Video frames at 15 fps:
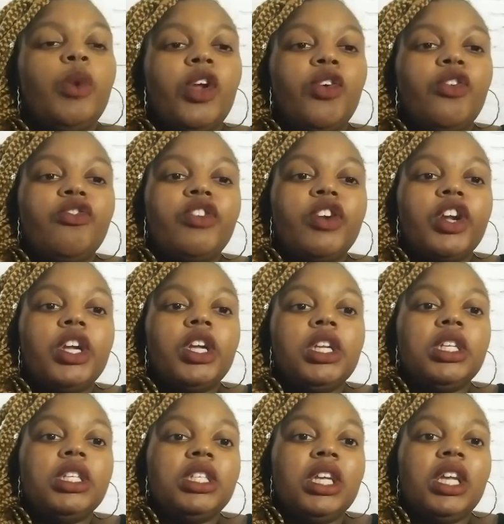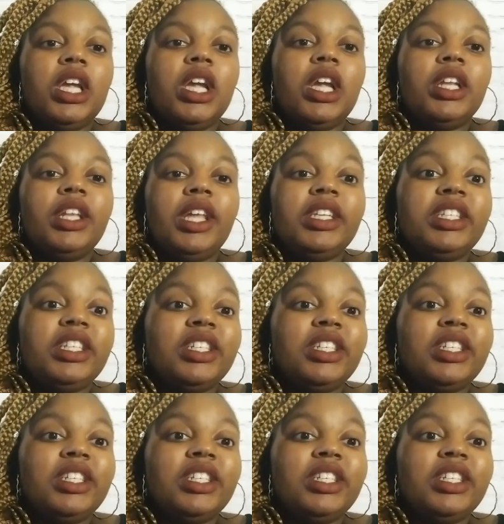We went over, they